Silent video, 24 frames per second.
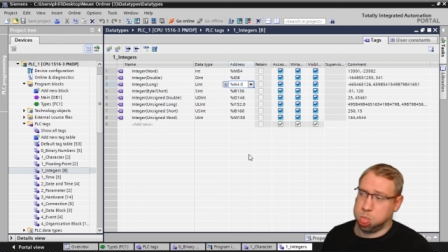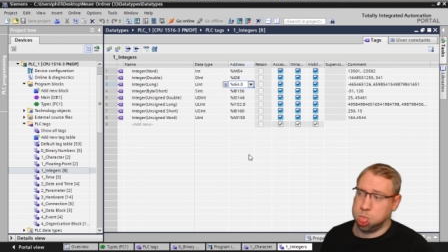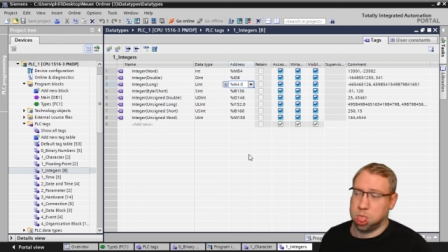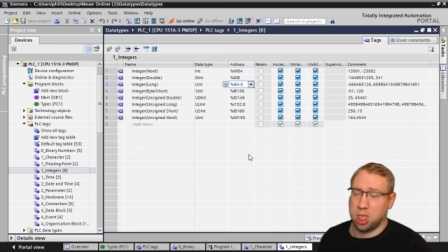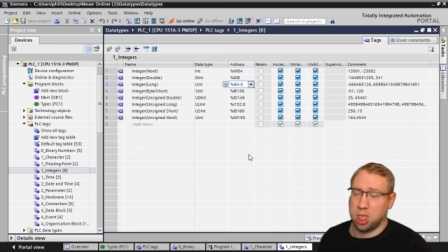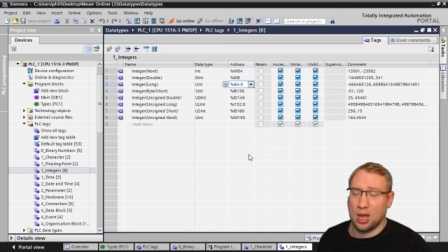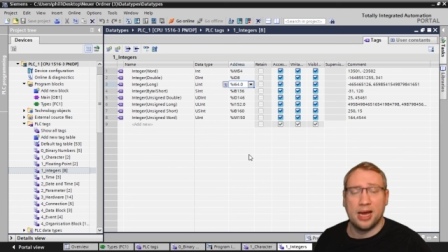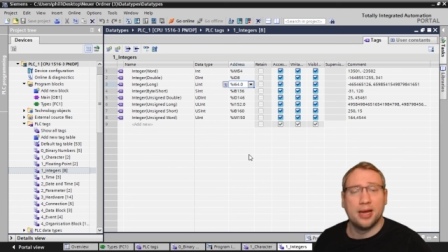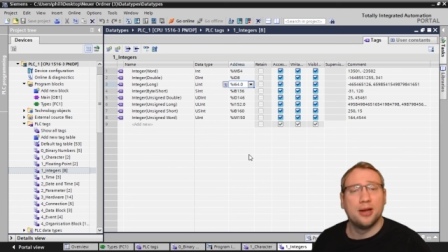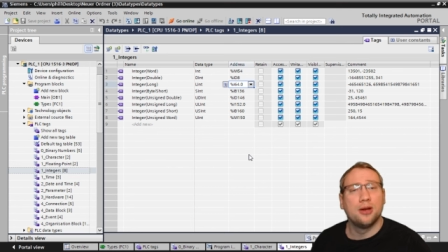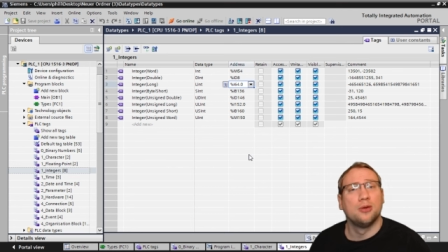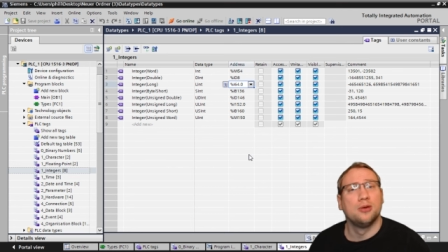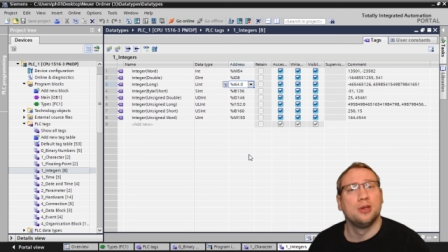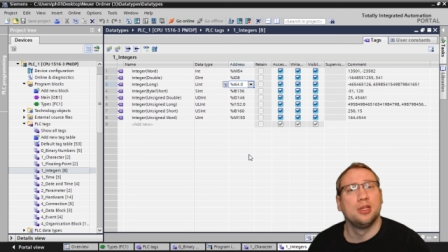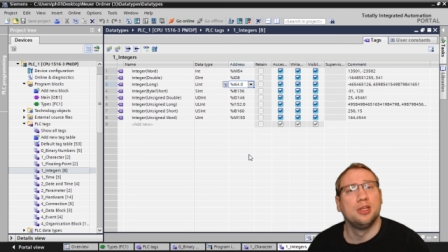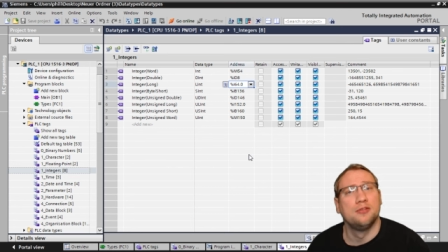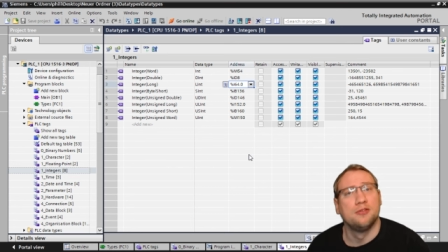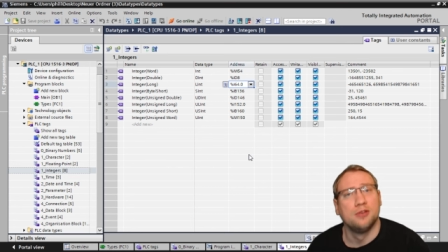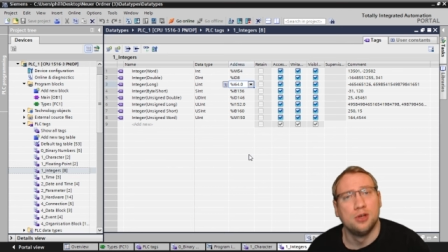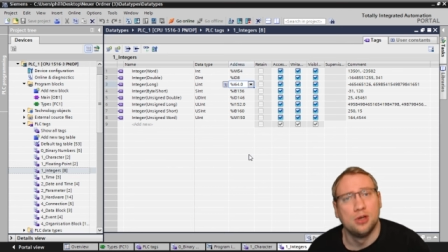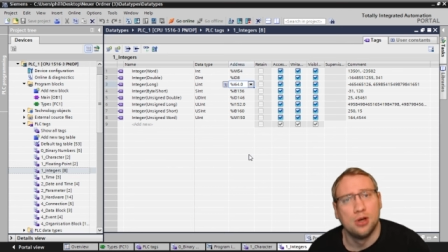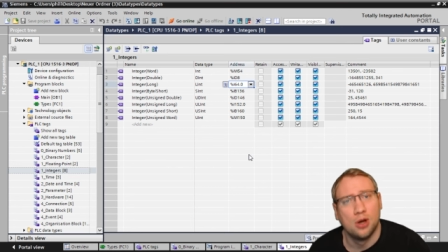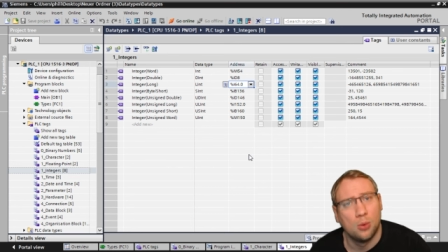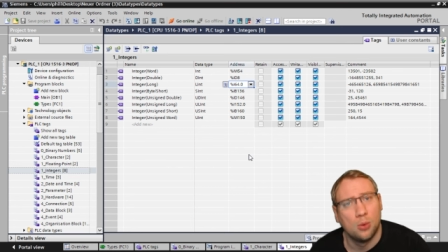I don't
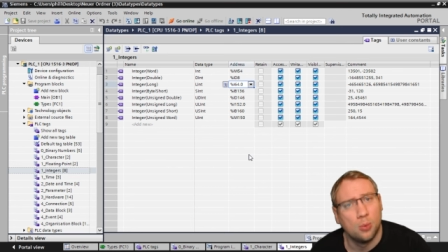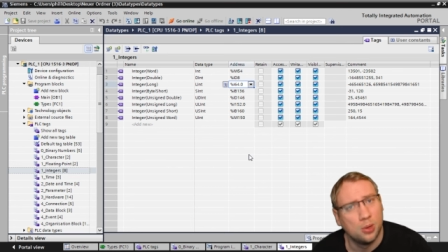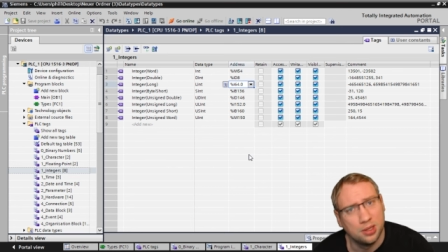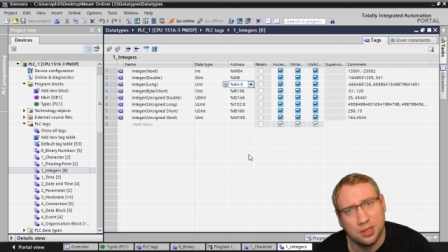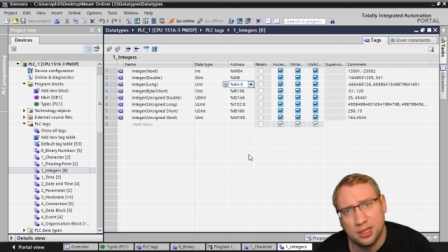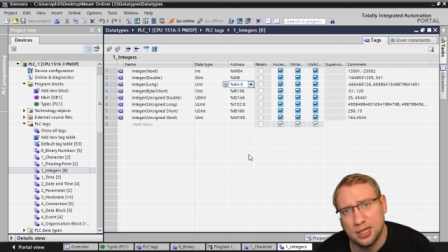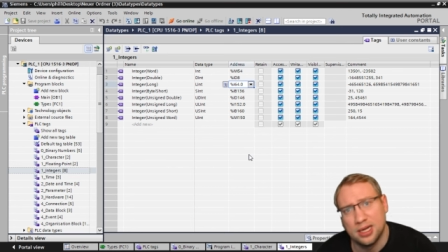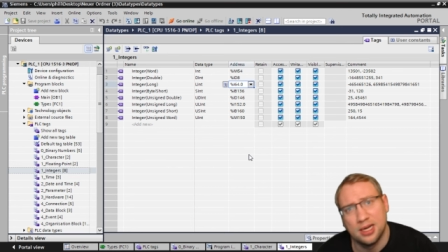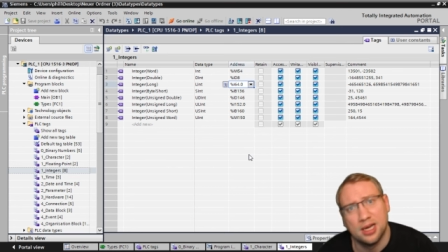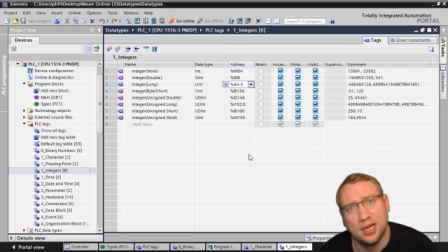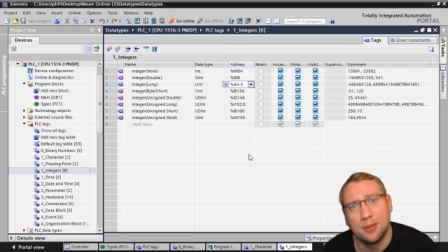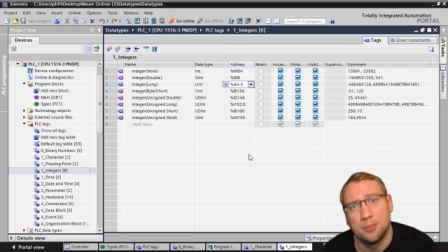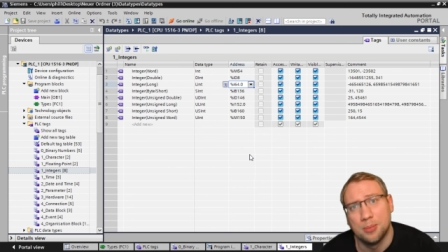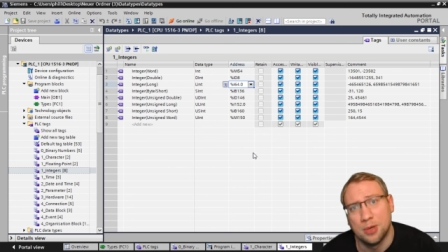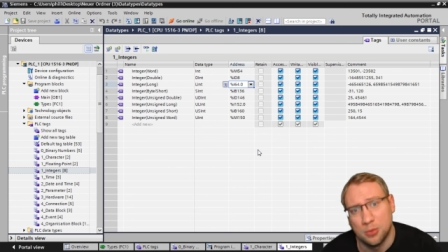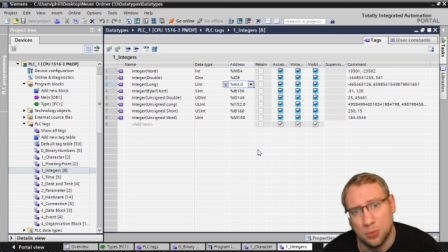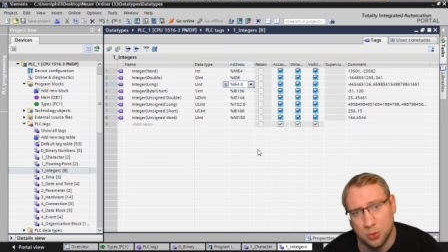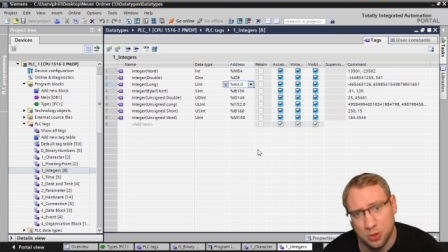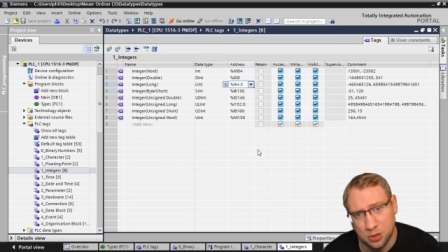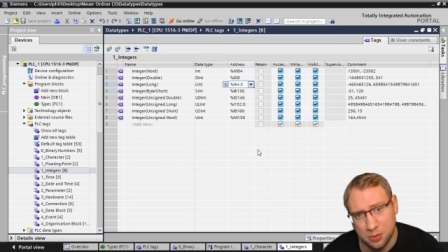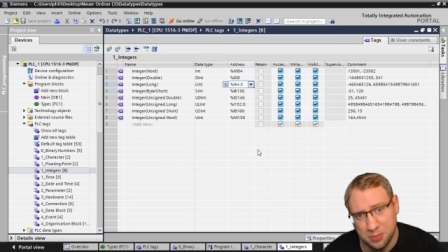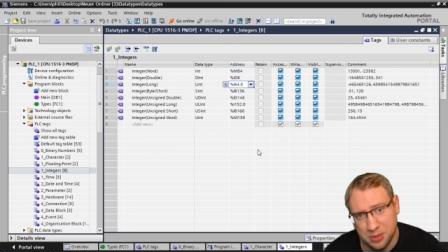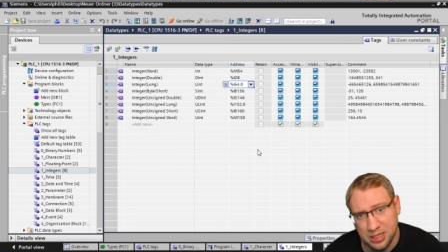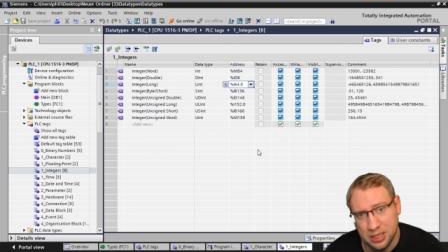even know what that number
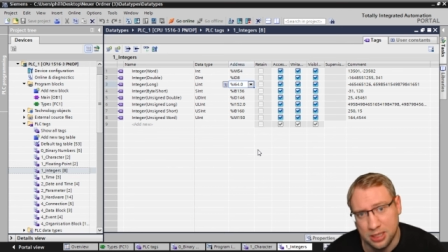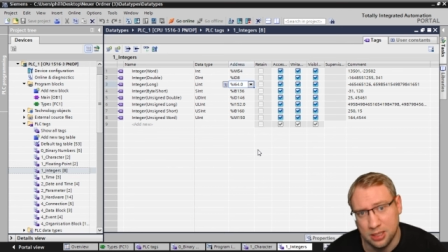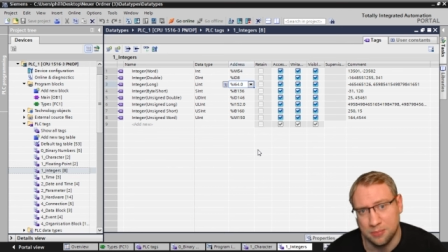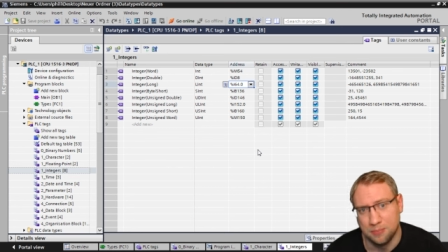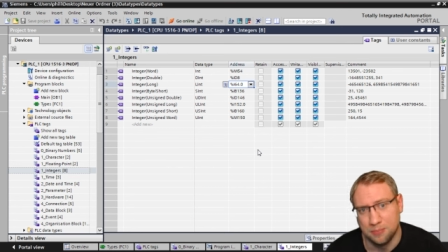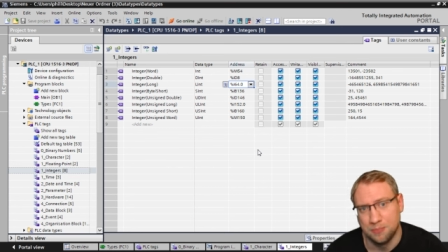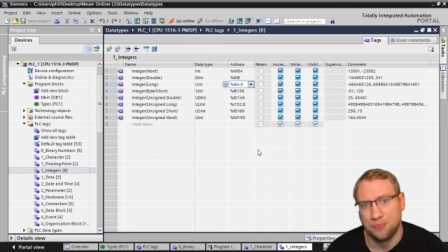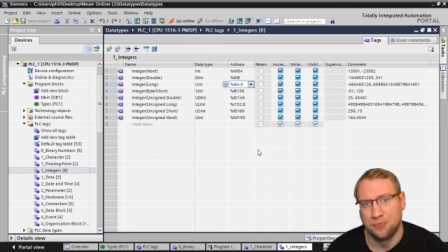would be.